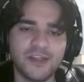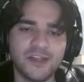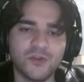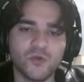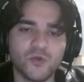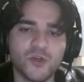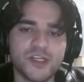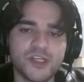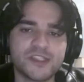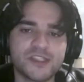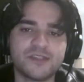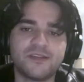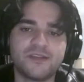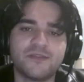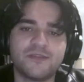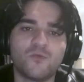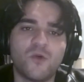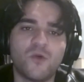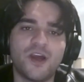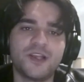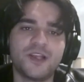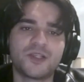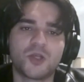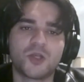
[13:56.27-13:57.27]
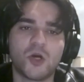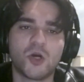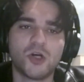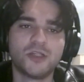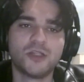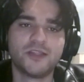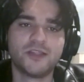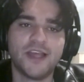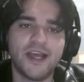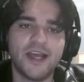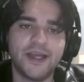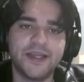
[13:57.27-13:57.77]
the reason why it's
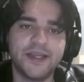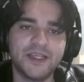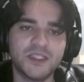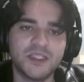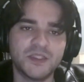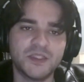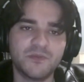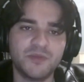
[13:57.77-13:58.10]
called that is